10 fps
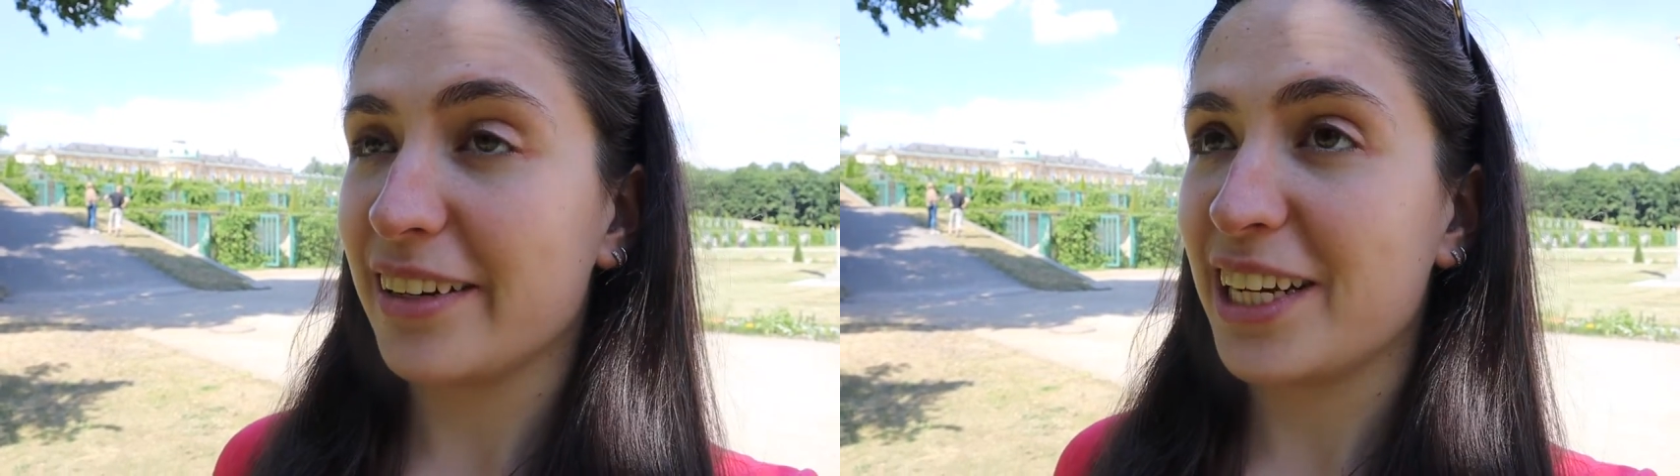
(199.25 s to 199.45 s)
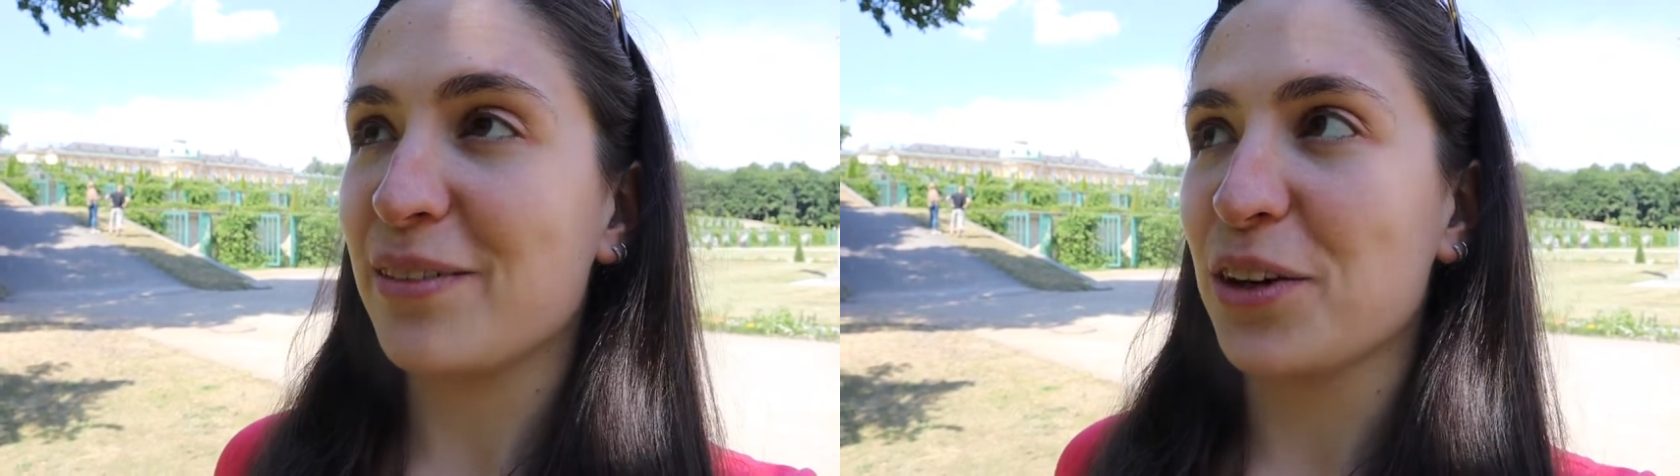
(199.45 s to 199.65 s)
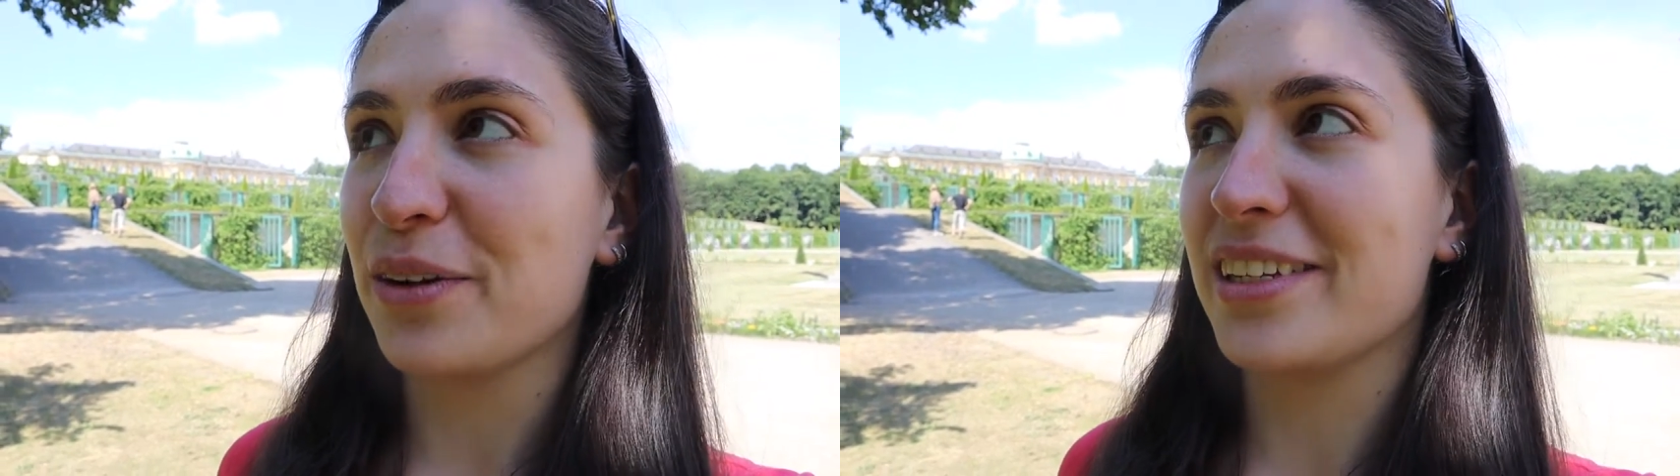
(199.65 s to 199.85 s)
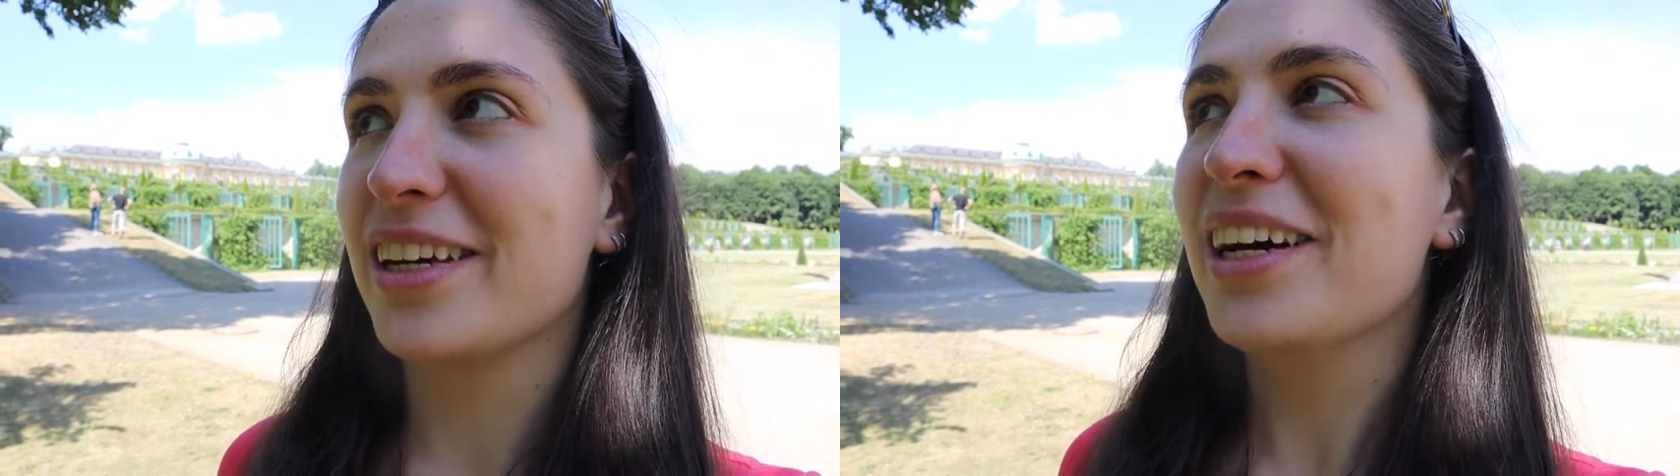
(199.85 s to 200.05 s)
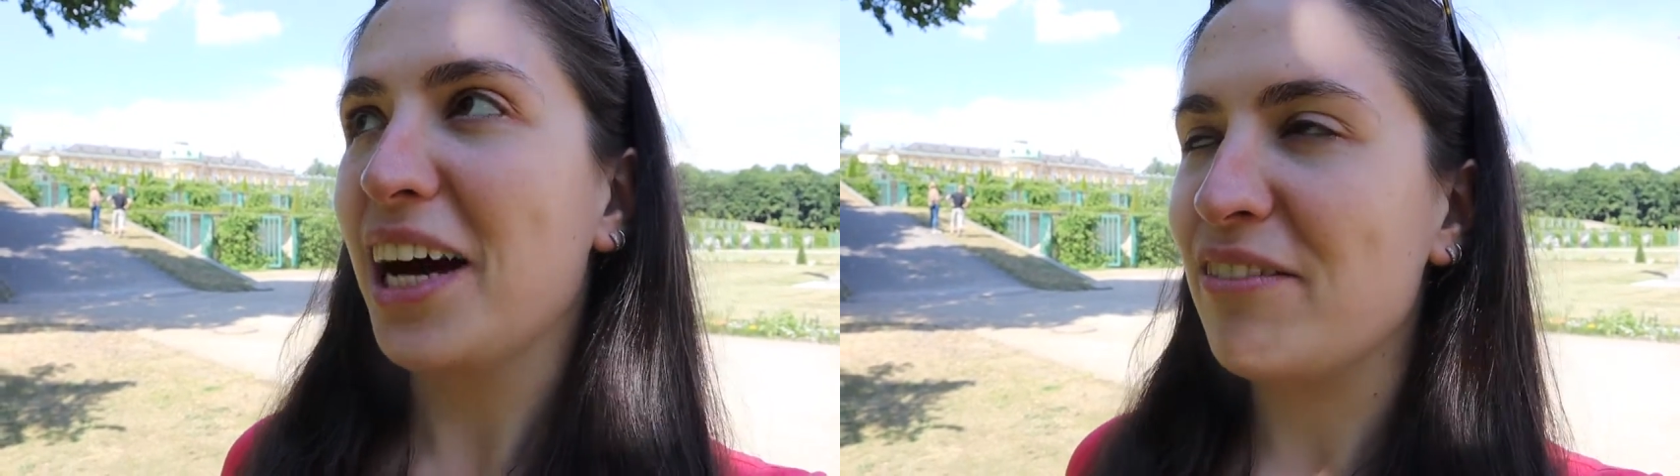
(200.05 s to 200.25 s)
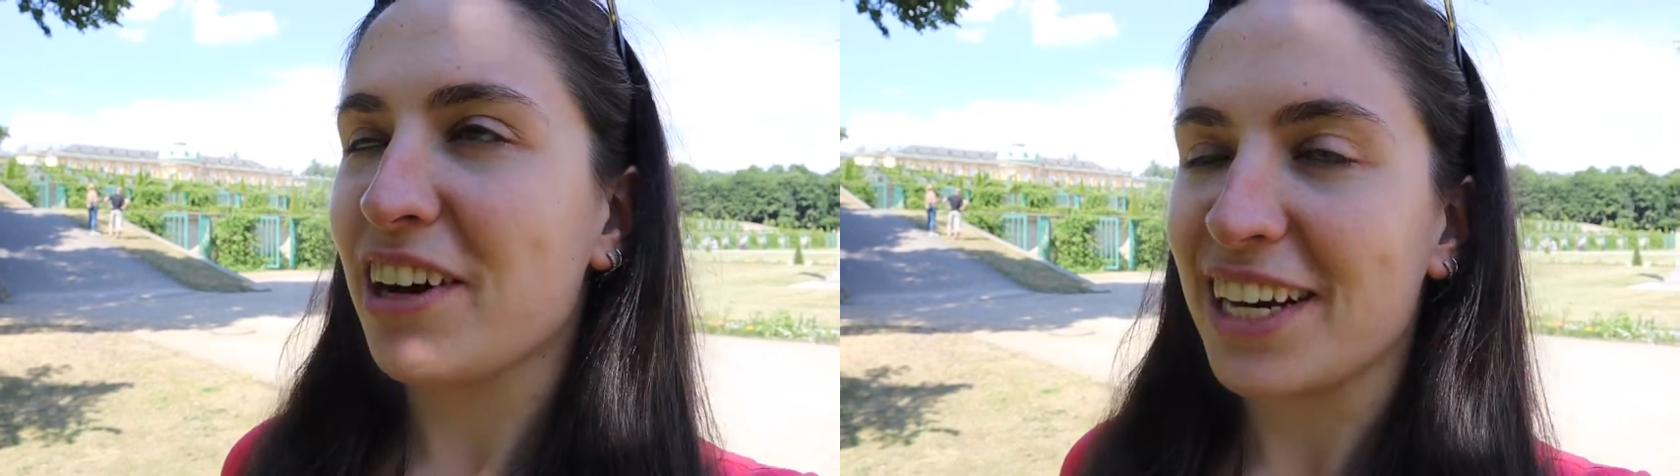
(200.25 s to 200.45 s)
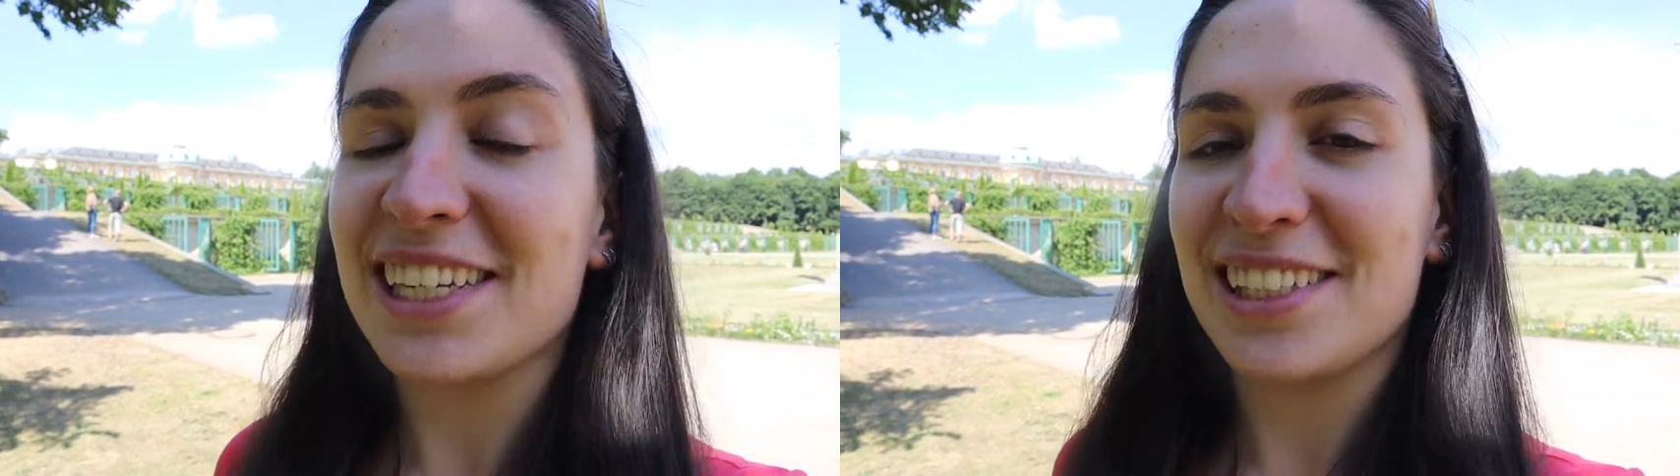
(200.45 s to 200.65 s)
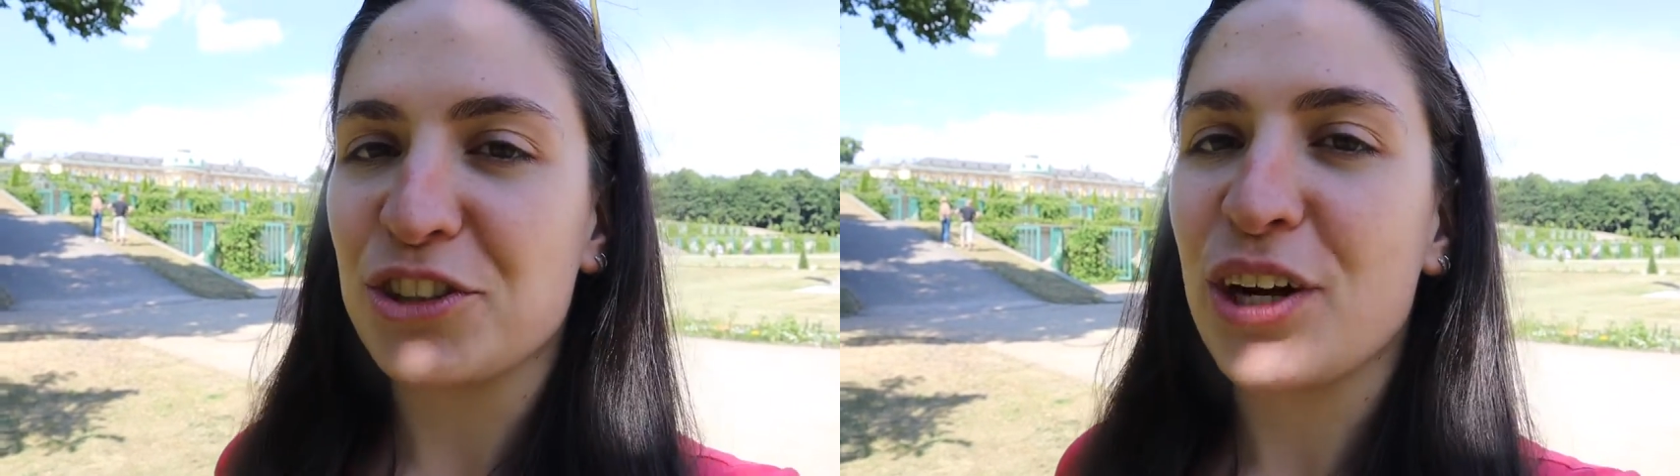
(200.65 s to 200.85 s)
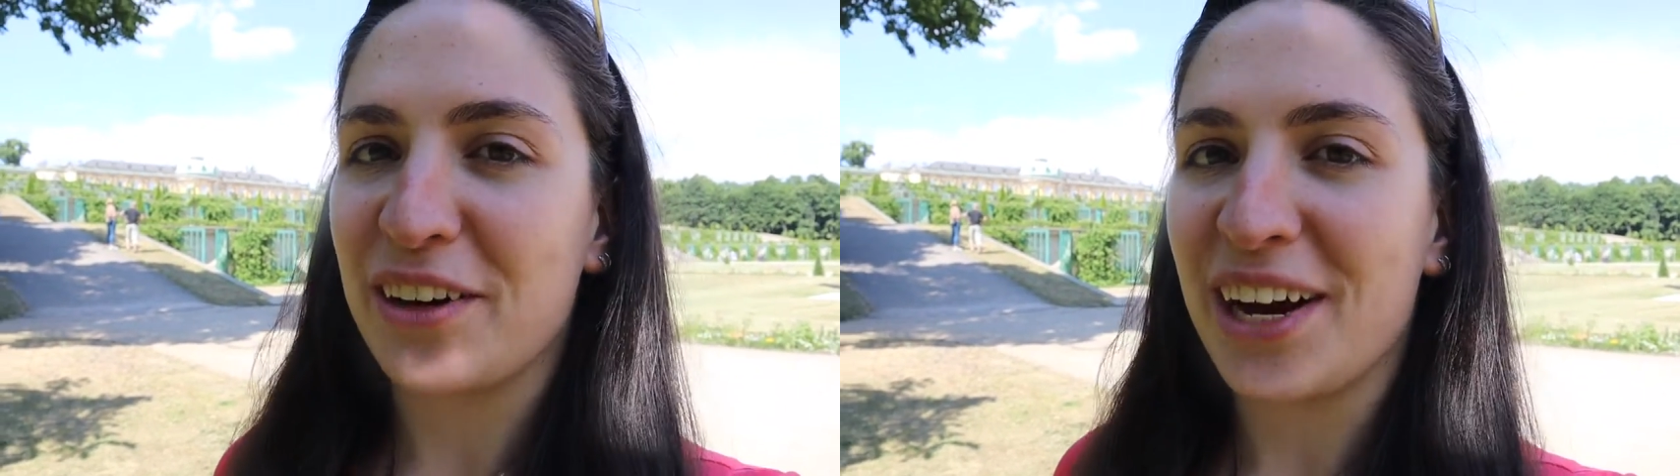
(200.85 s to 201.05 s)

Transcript: even though it's a very easy train